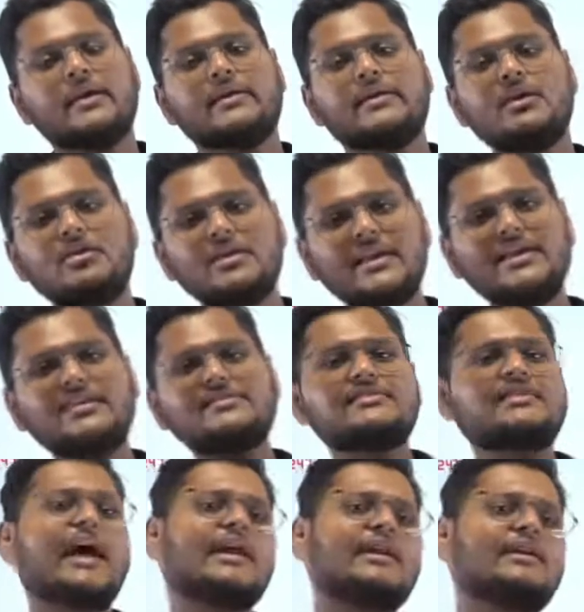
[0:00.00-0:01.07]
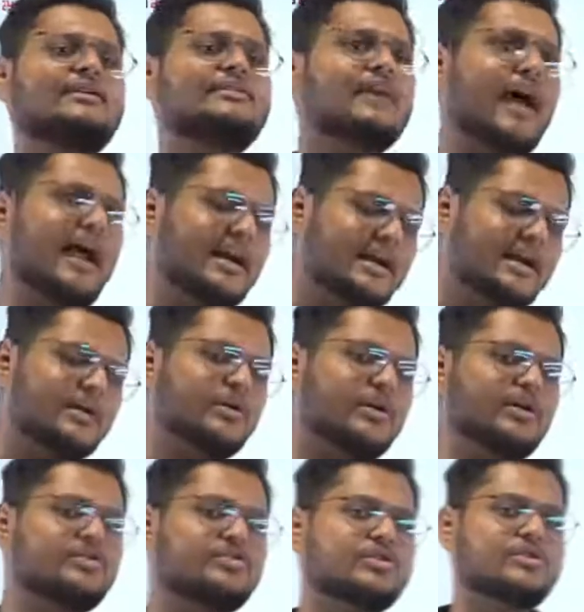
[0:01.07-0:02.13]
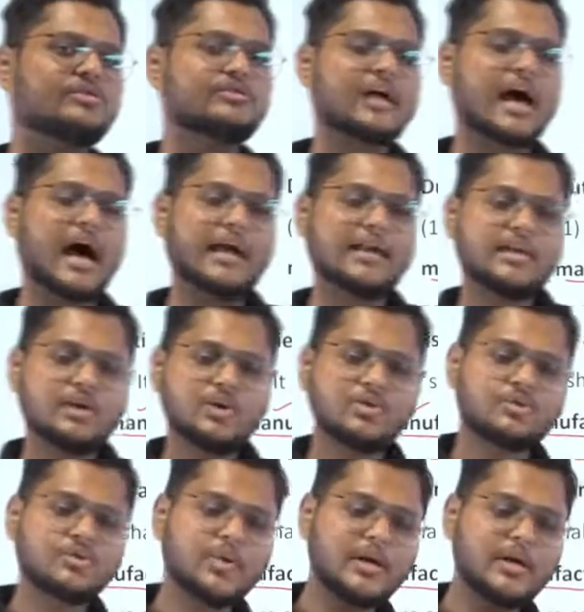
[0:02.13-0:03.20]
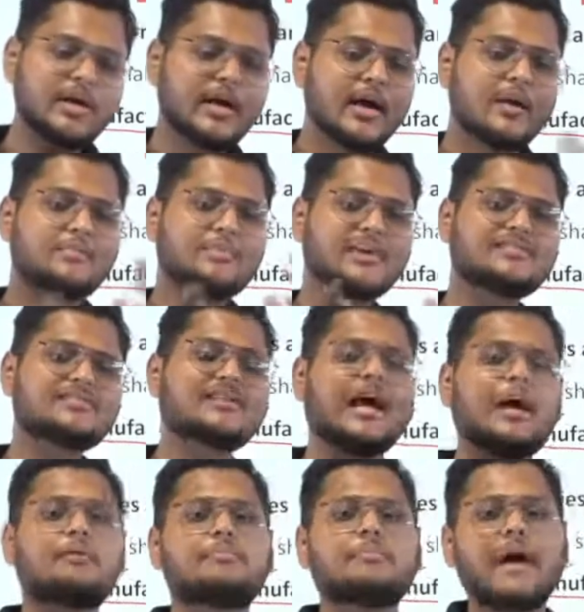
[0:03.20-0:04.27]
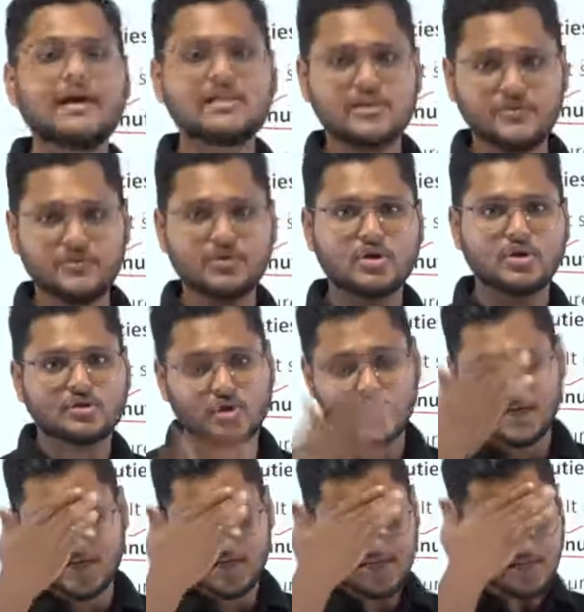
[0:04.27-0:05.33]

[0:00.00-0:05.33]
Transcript: Now these standards and regulations are usually prescribed by the food authority.